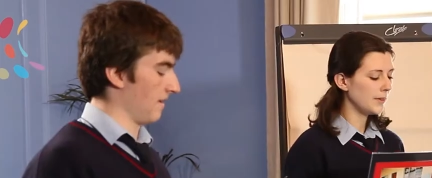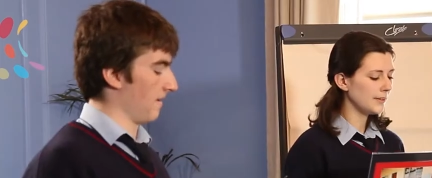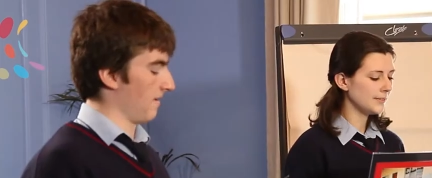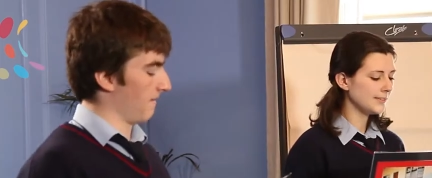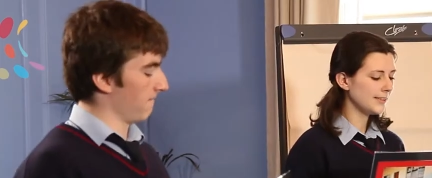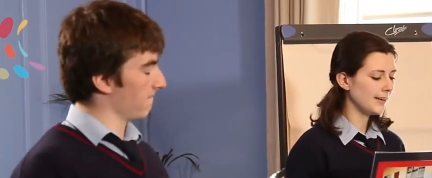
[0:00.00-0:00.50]

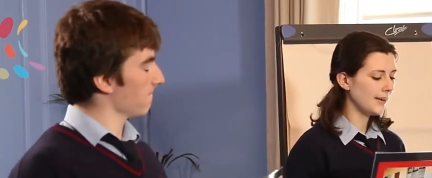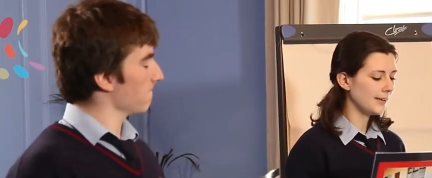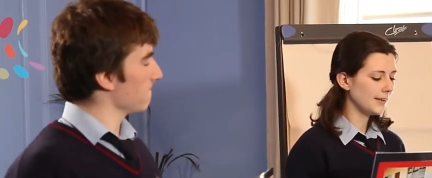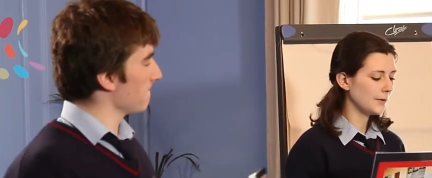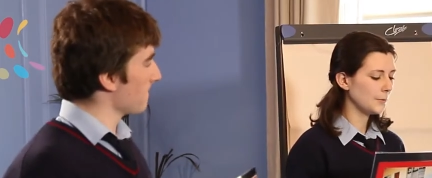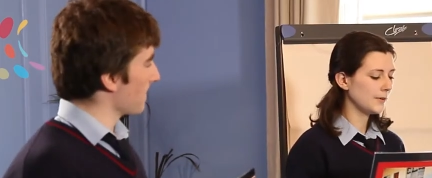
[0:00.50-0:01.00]
Speaker 1: learned a lot
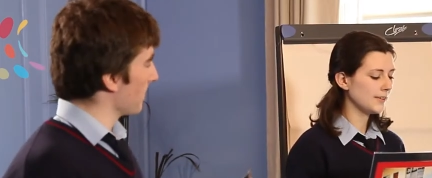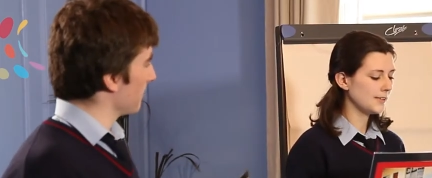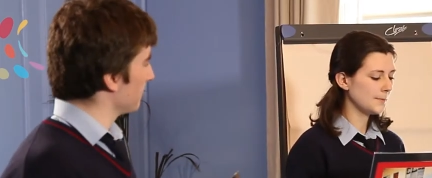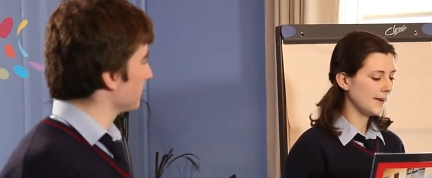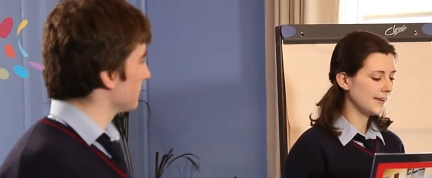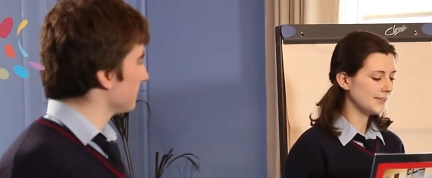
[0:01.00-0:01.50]
and were
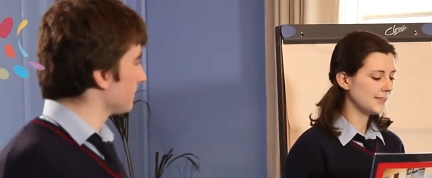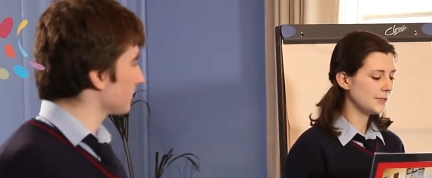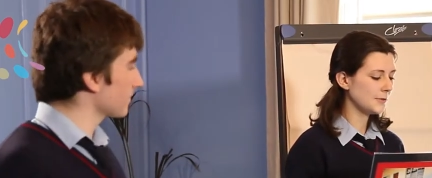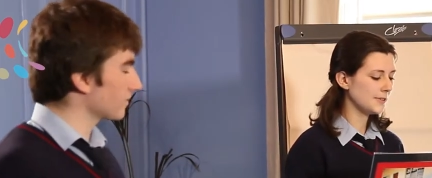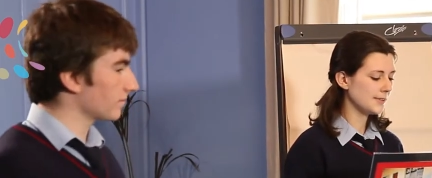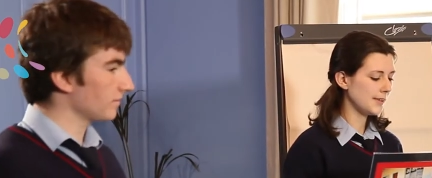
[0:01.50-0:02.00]
inspired to do a
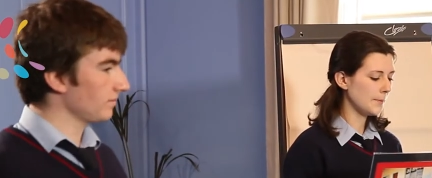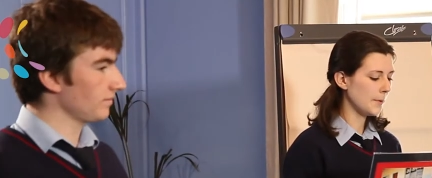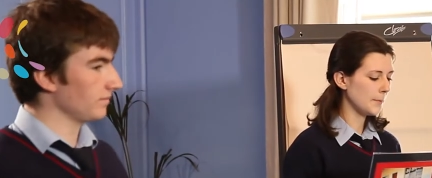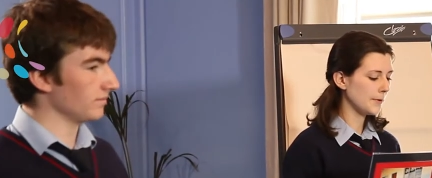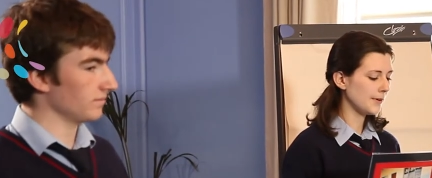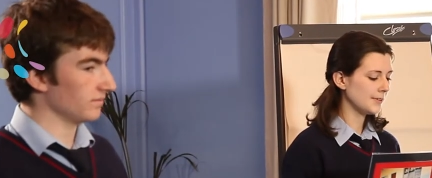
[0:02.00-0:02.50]
step-up
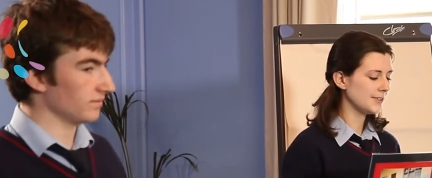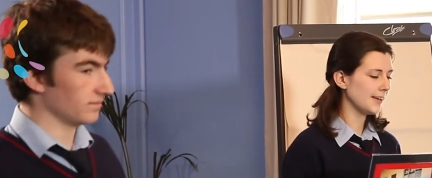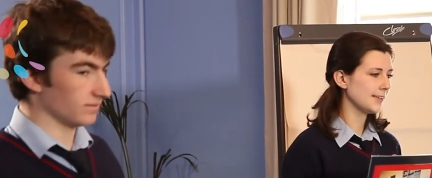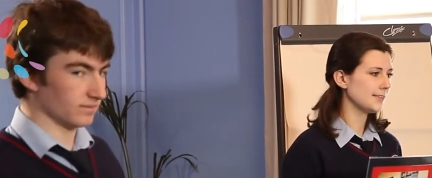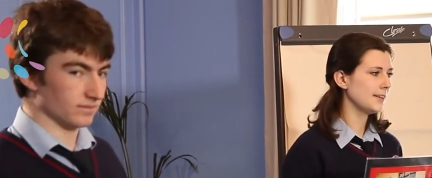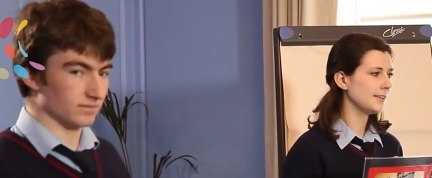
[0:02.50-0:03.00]

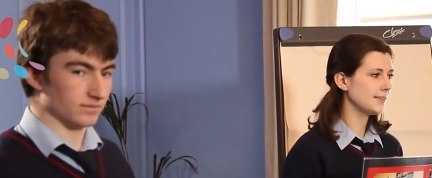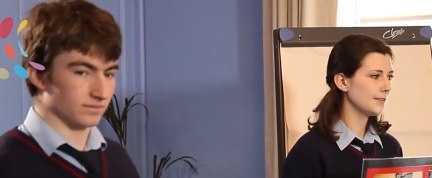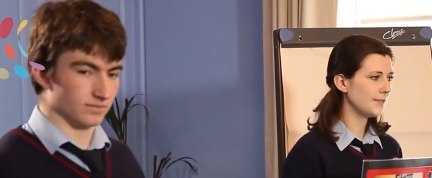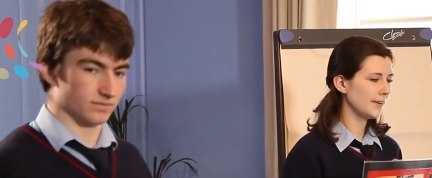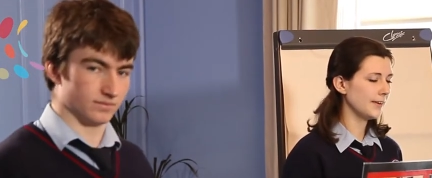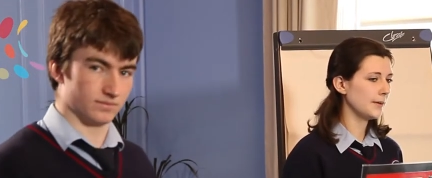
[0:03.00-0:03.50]
project on this
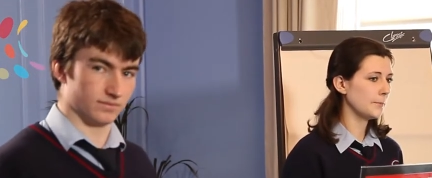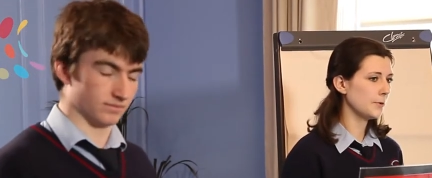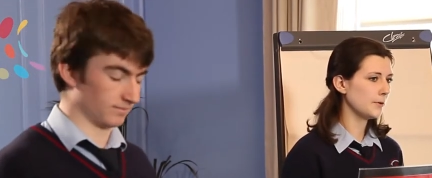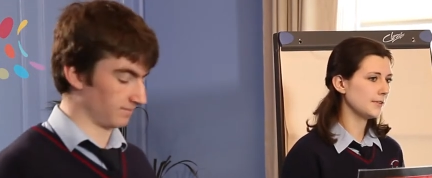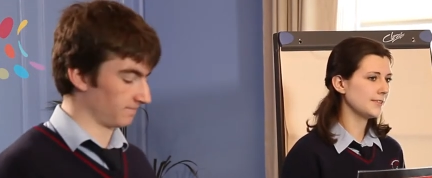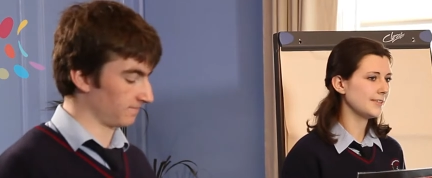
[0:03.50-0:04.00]
very
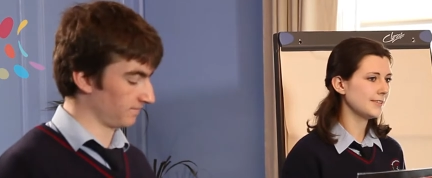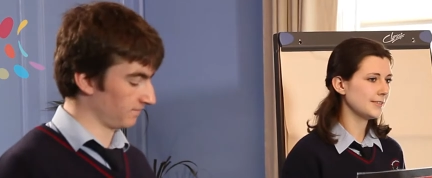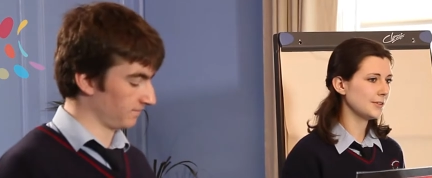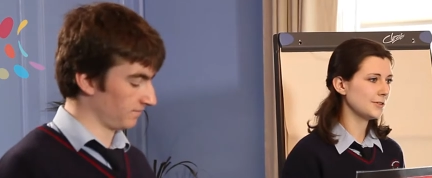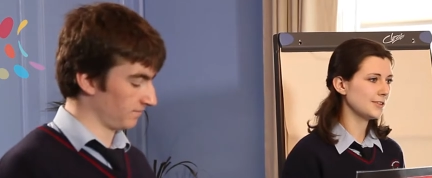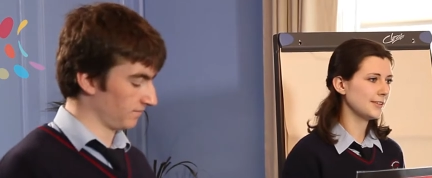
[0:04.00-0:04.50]
important
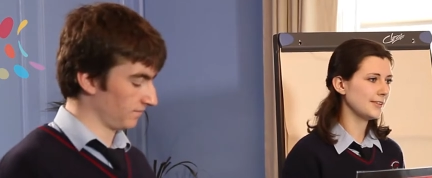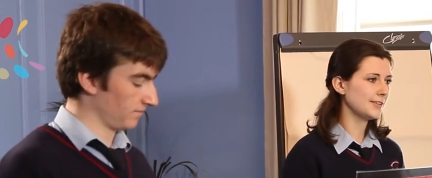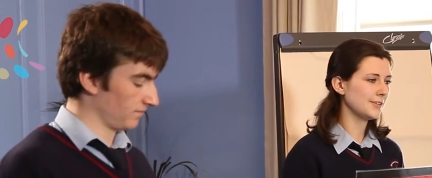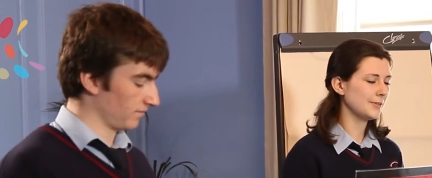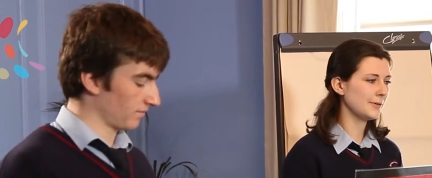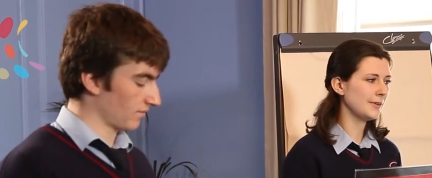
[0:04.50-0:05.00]
social issue.
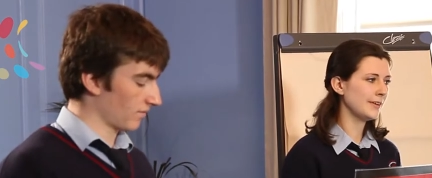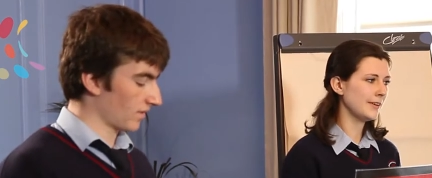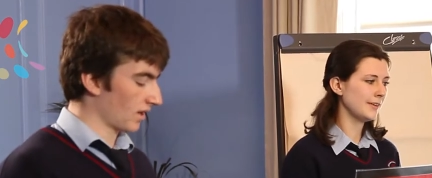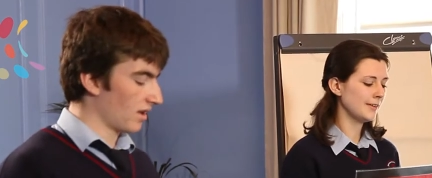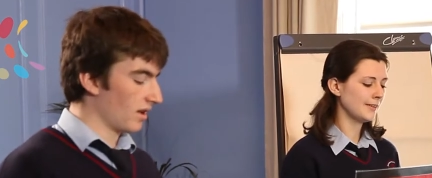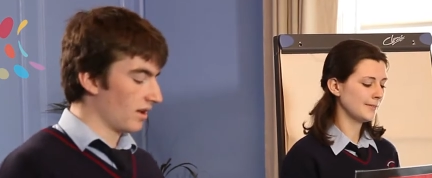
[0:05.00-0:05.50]

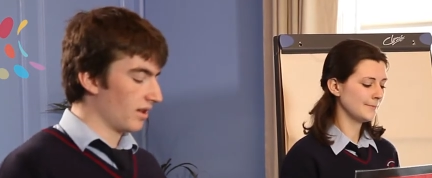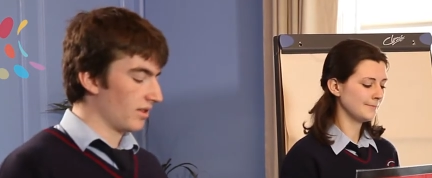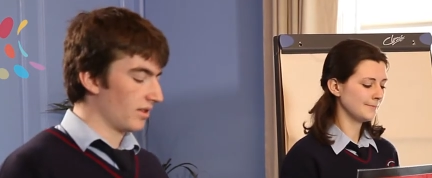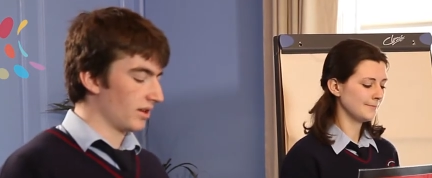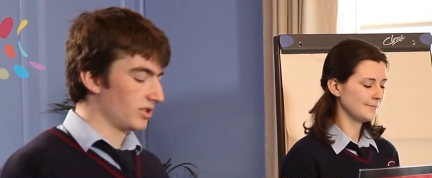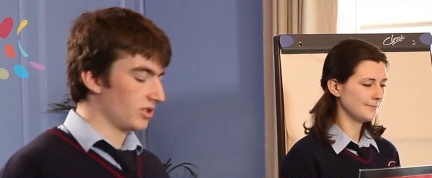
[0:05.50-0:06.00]

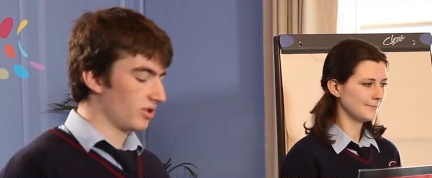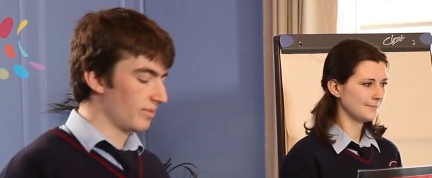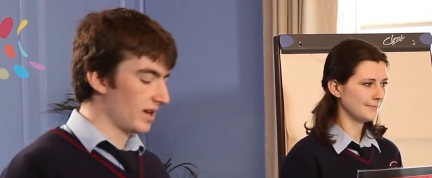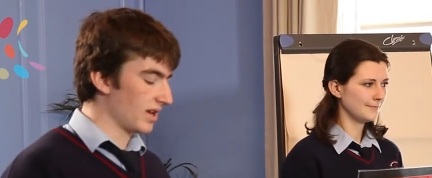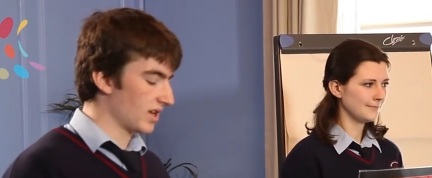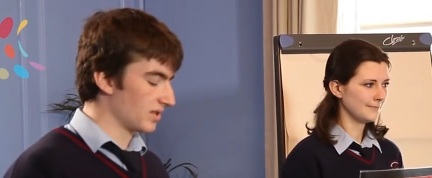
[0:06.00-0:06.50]
Speaker 2: There are two main
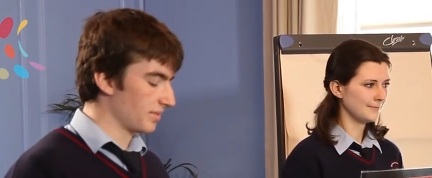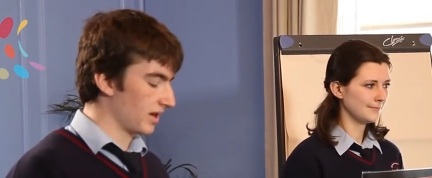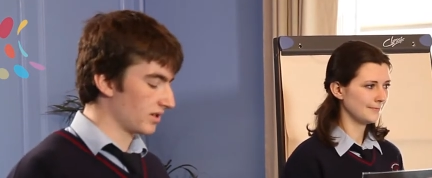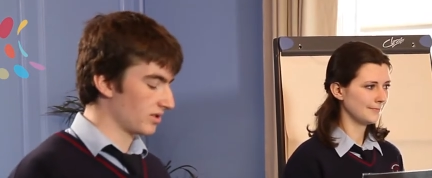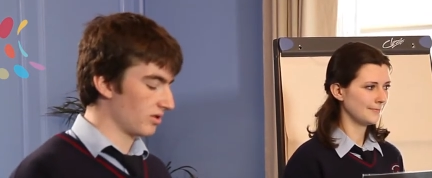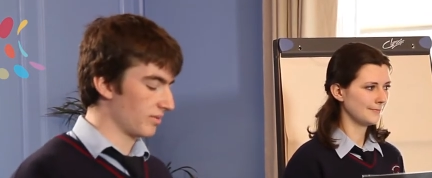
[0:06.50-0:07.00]

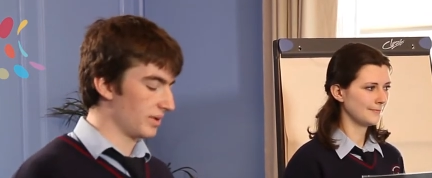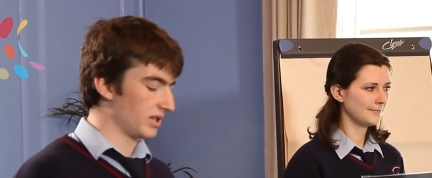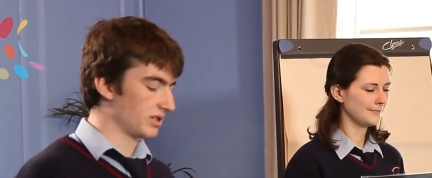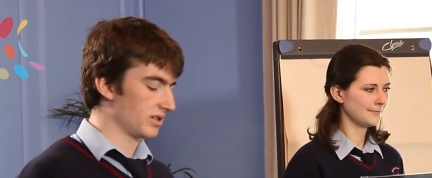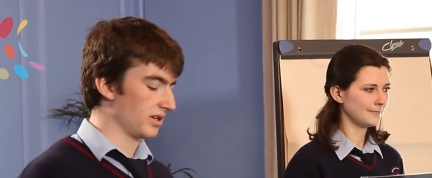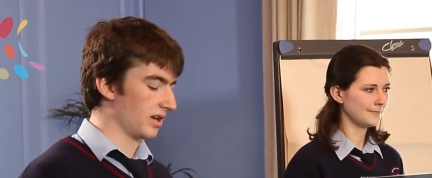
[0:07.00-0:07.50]
aspects to our pitch
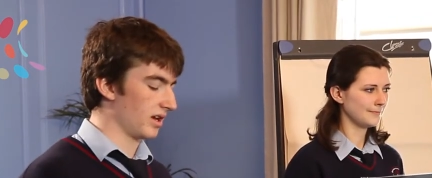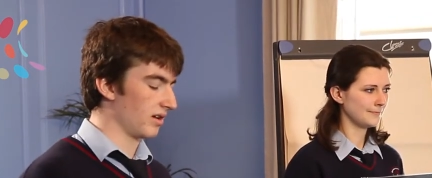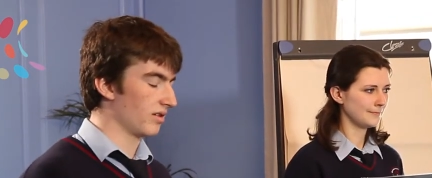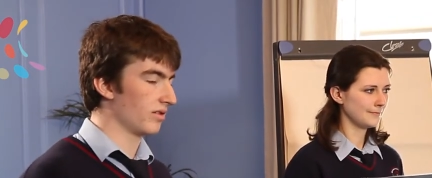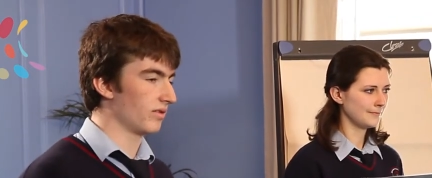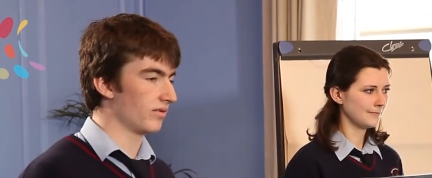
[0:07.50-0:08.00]
today.
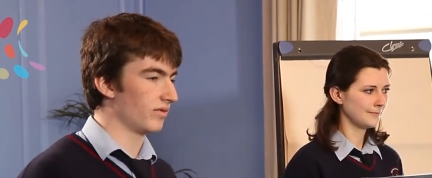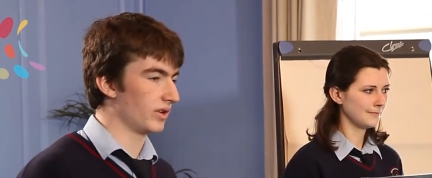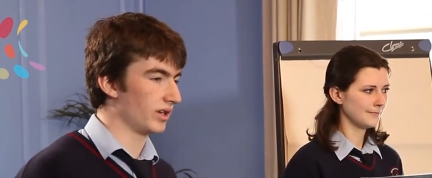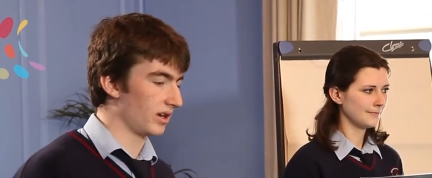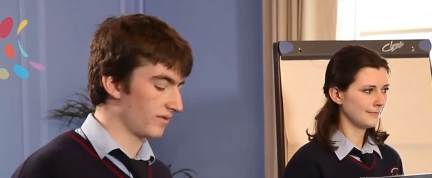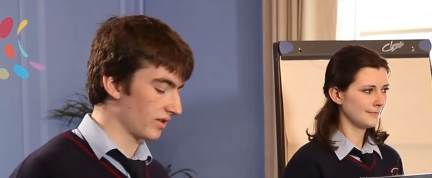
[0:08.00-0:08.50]

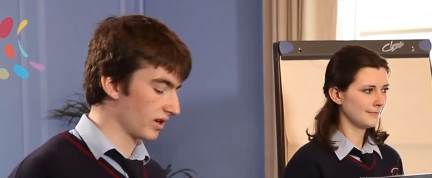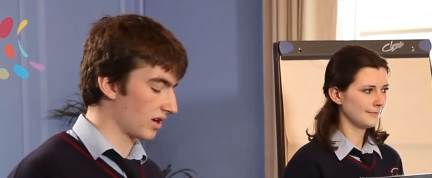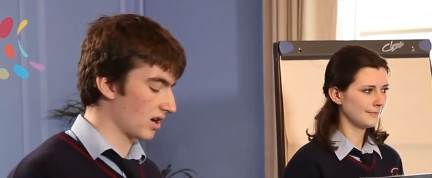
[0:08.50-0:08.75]
Funding for a